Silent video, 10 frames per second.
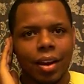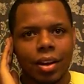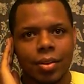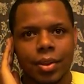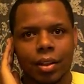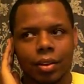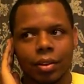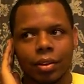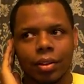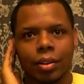And I was like,
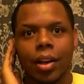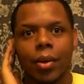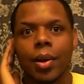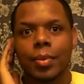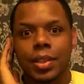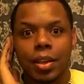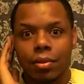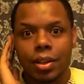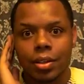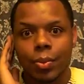no, I'm
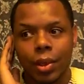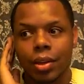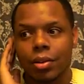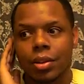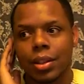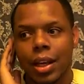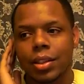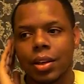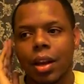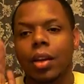serious. Whitney Houston died
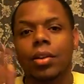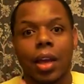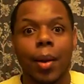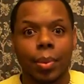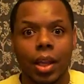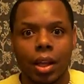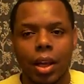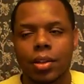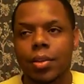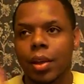today. Because I play a
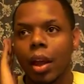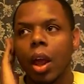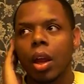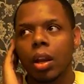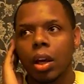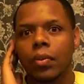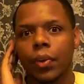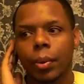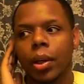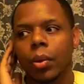lot. So I was like, no, for
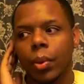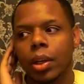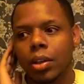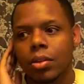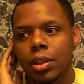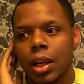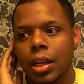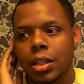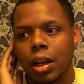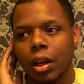real, Whitney Houston
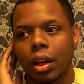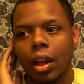died today.